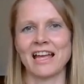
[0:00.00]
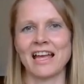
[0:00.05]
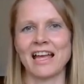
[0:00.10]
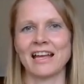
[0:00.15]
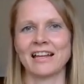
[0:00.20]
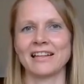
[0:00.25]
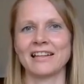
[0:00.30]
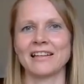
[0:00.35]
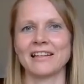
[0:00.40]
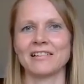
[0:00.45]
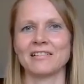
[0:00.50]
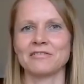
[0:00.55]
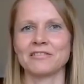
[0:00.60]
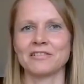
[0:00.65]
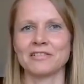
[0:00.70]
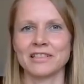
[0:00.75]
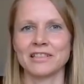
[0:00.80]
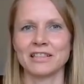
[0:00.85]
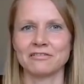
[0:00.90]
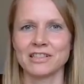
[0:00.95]
And
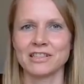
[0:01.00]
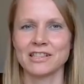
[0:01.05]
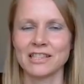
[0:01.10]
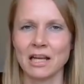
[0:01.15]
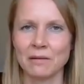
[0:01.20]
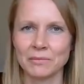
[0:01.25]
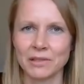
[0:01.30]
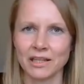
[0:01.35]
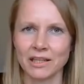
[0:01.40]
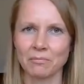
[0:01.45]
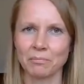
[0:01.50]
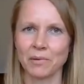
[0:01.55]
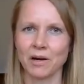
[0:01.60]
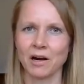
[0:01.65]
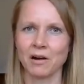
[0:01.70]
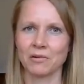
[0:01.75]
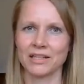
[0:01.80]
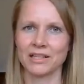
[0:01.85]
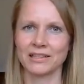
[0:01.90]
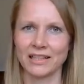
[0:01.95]
there was something
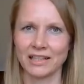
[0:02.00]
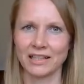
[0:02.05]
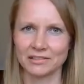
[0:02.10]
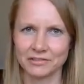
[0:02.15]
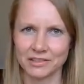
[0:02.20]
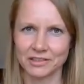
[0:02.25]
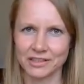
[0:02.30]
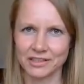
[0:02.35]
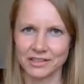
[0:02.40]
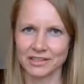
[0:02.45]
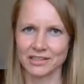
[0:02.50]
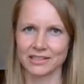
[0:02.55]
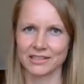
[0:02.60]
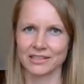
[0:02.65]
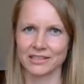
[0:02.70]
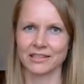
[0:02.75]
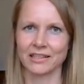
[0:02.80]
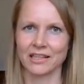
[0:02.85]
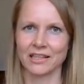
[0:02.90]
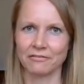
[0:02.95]
about it that was
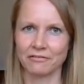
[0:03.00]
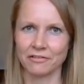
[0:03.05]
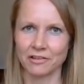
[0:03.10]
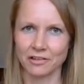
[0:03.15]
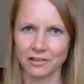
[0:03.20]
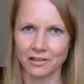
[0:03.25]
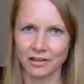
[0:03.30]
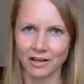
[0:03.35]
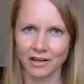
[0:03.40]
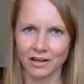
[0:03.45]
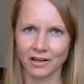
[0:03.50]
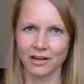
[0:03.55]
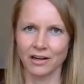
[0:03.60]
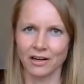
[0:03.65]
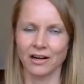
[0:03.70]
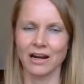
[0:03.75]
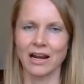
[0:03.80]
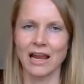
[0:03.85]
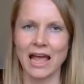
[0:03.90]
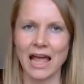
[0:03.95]
just never
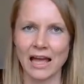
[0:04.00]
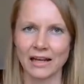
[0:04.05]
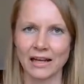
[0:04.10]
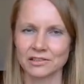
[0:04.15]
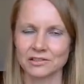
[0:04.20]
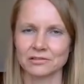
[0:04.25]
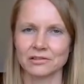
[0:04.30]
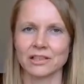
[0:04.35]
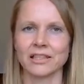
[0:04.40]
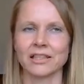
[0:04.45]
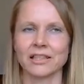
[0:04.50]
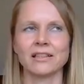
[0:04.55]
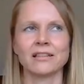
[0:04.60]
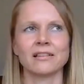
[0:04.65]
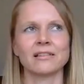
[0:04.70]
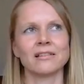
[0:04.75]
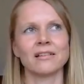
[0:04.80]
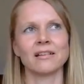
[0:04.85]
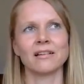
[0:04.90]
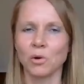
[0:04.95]
actually
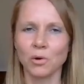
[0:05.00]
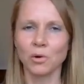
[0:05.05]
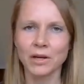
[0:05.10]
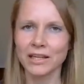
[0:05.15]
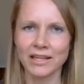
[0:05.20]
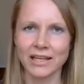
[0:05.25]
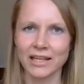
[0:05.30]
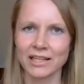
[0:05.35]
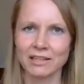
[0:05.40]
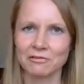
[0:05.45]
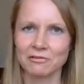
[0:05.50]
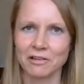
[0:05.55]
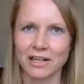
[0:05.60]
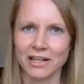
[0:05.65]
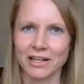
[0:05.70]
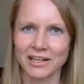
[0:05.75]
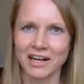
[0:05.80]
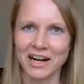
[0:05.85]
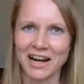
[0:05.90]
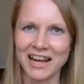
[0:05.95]
going
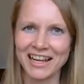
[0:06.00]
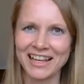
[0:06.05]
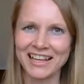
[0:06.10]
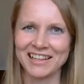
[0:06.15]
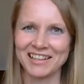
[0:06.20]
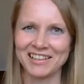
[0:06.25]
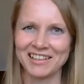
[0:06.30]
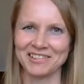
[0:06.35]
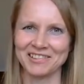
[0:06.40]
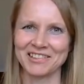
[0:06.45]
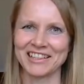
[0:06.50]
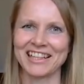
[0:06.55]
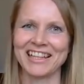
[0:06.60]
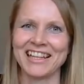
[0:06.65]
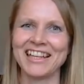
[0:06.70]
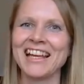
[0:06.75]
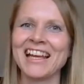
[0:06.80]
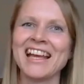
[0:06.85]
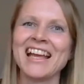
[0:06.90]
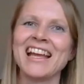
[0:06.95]
anywhere.
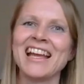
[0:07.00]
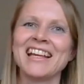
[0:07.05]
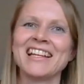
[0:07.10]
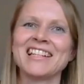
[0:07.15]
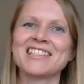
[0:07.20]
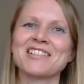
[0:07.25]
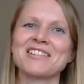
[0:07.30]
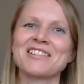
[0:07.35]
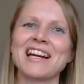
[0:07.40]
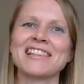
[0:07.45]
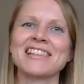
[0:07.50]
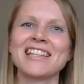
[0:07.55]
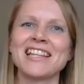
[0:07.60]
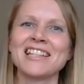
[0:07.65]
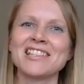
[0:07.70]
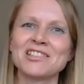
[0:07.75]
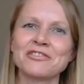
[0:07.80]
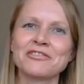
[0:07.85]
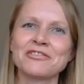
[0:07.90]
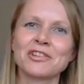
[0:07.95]
Okay. So at the
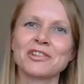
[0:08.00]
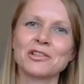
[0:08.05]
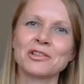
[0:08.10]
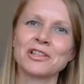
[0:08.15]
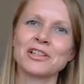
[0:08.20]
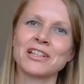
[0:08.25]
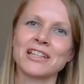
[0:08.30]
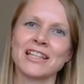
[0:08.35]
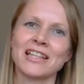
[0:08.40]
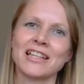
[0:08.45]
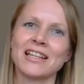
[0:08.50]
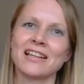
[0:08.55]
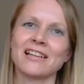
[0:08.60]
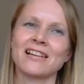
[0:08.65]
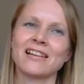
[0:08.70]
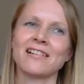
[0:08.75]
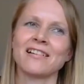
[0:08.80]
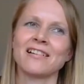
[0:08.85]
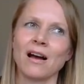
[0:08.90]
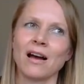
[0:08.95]
age of
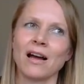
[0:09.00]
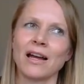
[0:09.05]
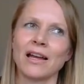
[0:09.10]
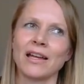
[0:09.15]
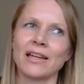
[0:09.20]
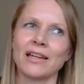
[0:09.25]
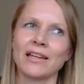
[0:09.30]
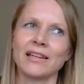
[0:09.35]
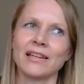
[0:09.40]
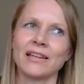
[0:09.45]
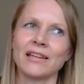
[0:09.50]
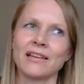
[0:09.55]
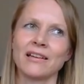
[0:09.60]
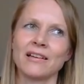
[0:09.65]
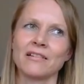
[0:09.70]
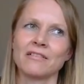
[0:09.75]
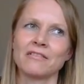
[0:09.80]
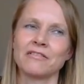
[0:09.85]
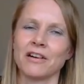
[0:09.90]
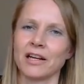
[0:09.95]
30, I
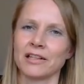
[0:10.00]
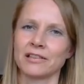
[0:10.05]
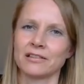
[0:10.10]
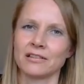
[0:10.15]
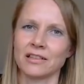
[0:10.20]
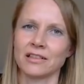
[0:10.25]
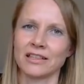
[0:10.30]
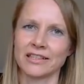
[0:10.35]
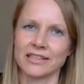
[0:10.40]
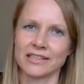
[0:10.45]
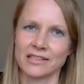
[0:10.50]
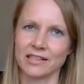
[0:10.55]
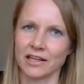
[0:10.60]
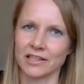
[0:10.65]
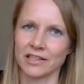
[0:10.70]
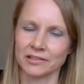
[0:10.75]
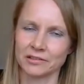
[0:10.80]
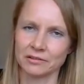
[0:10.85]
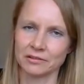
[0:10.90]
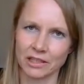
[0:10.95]
finally
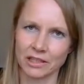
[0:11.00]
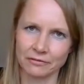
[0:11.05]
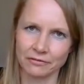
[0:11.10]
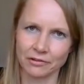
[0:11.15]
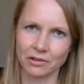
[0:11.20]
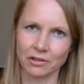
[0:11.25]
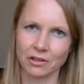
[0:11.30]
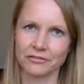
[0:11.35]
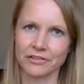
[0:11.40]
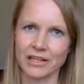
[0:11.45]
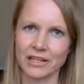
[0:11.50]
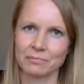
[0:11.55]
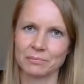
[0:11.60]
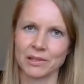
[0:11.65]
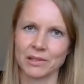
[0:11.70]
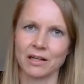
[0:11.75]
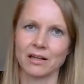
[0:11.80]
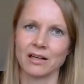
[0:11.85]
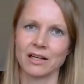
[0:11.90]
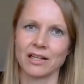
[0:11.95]
decided to leave all of that
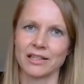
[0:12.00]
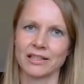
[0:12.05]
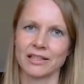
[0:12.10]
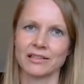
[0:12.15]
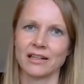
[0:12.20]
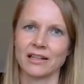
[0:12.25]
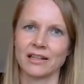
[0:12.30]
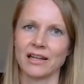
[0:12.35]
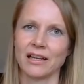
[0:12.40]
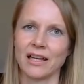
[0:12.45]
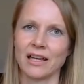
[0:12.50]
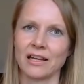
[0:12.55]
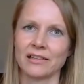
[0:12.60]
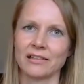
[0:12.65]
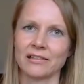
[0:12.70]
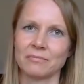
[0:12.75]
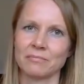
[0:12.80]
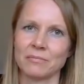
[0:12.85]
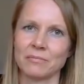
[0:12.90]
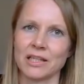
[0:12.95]
behind. I had
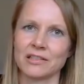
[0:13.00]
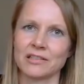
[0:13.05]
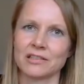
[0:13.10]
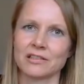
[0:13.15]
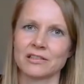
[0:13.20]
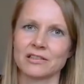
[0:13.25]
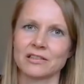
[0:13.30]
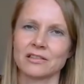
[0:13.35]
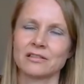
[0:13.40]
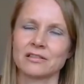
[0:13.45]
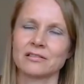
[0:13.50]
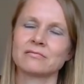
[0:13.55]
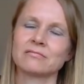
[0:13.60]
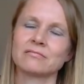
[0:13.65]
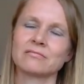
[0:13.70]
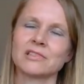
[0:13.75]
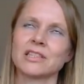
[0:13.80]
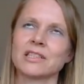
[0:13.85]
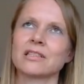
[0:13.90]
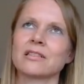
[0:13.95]
a major
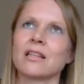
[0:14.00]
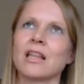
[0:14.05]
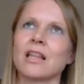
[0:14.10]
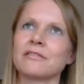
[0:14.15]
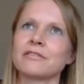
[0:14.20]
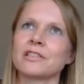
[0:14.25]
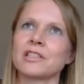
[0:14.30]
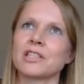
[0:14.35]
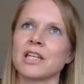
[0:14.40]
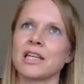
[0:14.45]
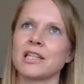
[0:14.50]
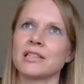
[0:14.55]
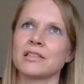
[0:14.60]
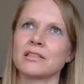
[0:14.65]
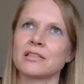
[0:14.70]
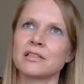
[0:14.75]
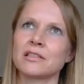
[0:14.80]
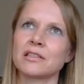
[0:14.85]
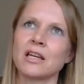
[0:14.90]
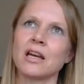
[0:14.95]
just life
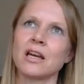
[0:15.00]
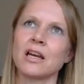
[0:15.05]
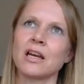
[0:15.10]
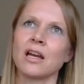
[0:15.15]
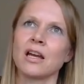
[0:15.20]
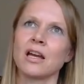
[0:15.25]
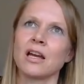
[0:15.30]
change.